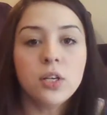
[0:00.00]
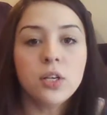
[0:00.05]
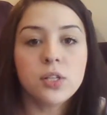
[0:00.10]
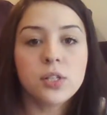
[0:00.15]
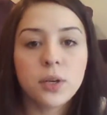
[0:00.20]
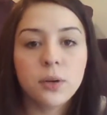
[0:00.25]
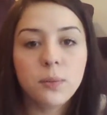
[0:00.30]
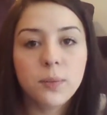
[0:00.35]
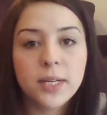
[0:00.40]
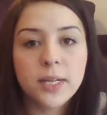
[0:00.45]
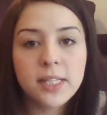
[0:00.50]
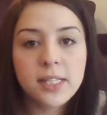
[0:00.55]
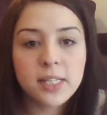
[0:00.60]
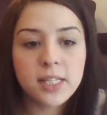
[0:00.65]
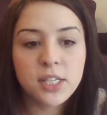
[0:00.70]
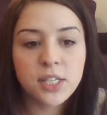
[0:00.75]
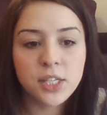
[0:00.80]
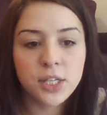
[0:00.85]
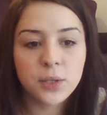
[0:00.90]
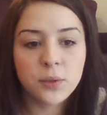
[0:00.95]
So once
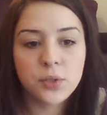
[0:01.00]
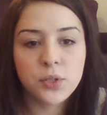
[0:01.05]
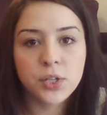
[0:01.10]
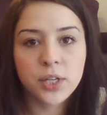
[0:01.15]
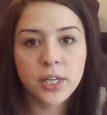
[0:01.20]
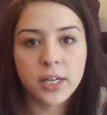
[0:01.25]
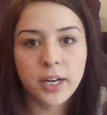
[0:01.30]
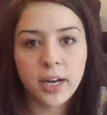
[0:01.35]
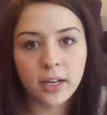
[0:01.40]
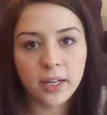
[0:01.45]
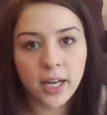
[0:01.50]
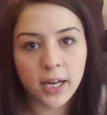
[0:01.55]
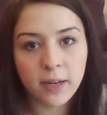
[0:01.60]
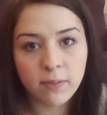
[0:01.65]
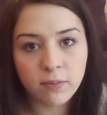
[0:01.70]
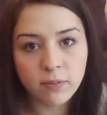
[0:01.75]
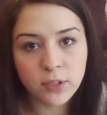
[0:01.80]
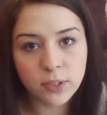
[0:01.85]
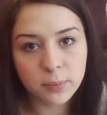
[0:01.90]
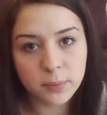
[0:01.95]
the children are
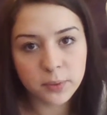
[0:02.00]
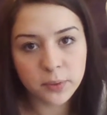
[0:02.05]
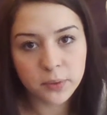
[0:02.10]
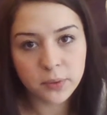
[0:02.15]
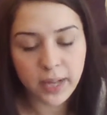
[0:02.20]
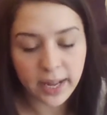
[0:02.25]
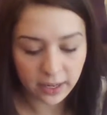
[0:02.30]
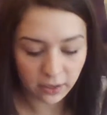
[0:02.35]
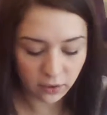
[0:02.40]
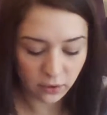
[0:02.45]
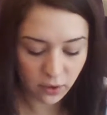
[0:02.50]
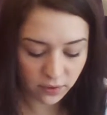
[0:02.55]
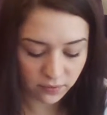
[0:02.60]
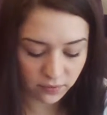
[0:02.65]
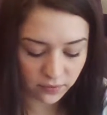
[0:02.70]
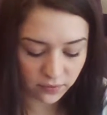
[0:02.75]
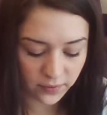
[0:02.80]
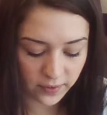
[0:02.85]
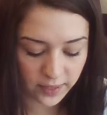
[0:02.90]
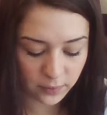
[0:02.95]
comfortable and
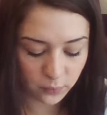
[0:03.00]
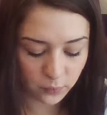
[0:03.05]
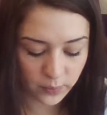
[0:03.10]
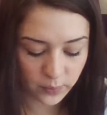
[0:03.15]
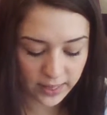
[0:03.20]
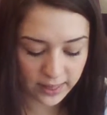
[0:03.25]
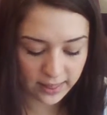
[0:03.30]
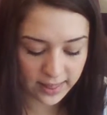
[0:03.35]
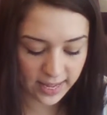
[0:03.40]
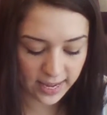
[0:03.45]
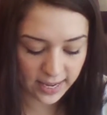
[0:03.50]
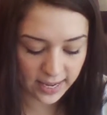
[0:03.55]
confident with